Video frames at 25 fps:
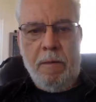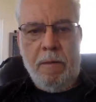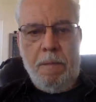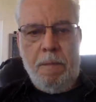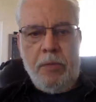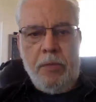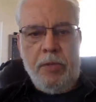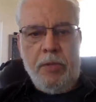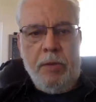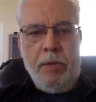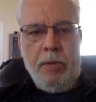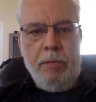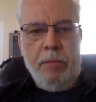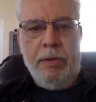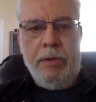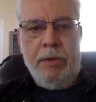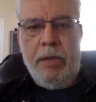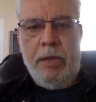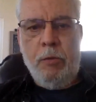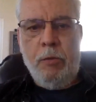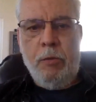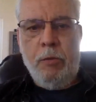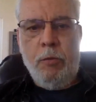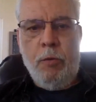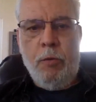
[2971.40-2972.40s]
they may
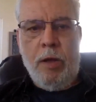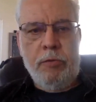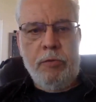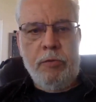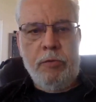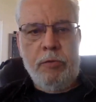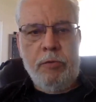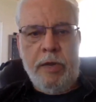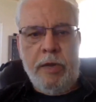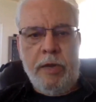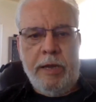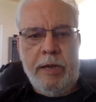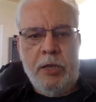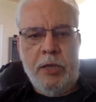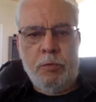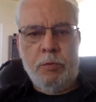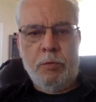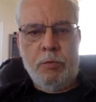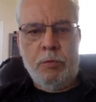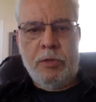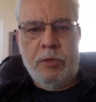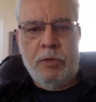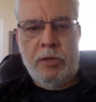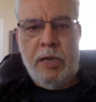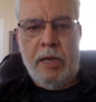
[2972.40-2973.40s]
well re-engage with
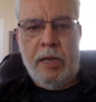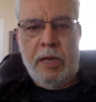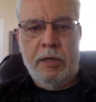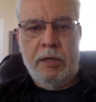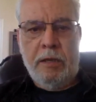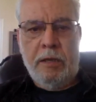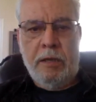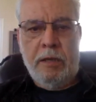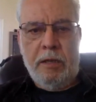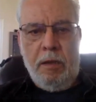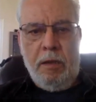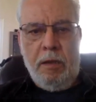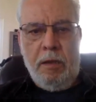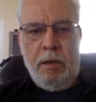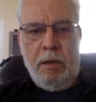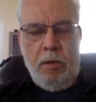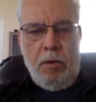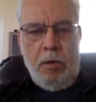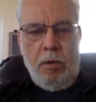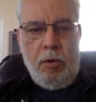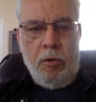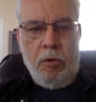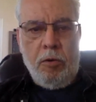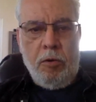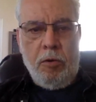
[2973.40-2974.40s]
SETI
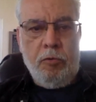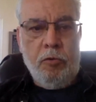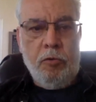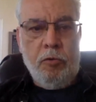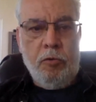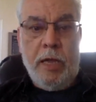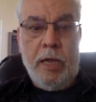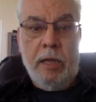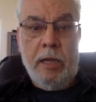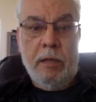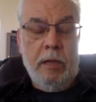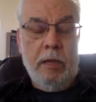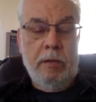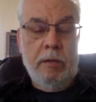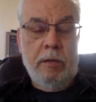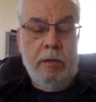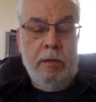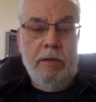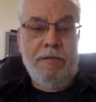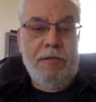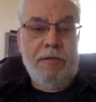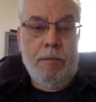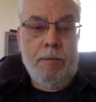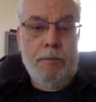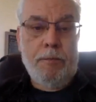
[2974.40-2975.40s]
or create a
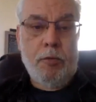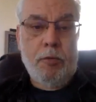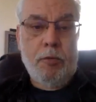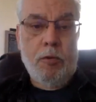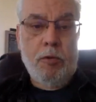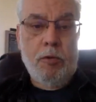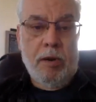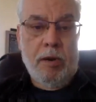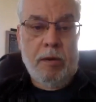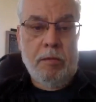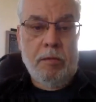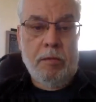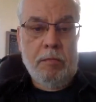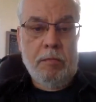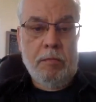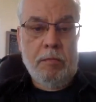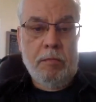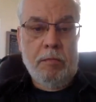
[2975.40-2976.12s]
different program.